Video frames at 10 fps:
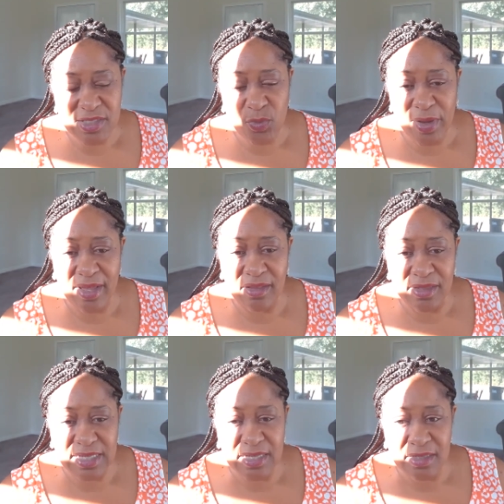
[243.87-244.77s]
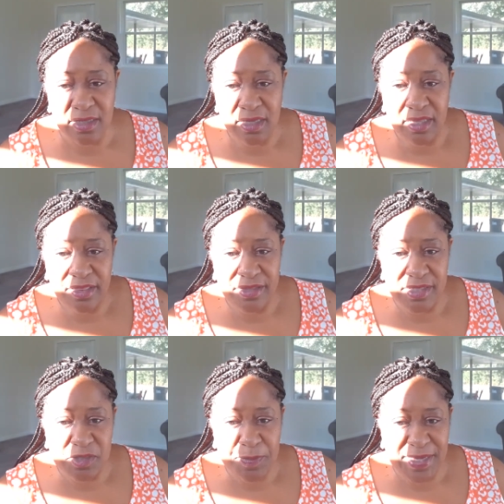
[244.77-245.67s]
as well in
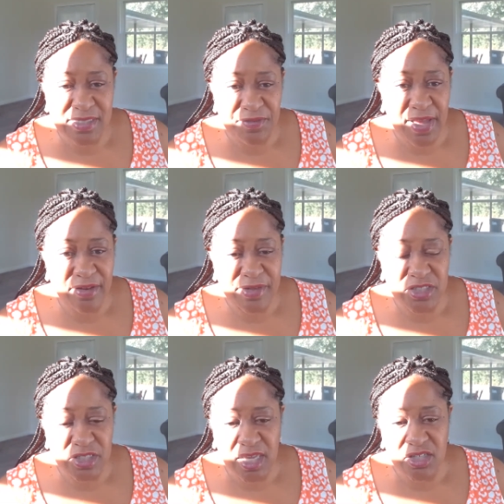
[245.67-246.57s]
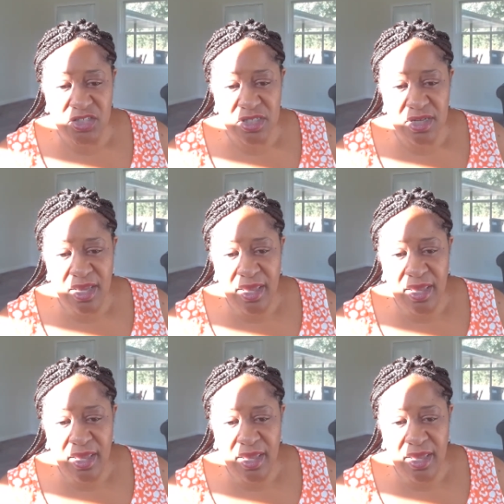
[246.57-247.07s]
this space of higher education.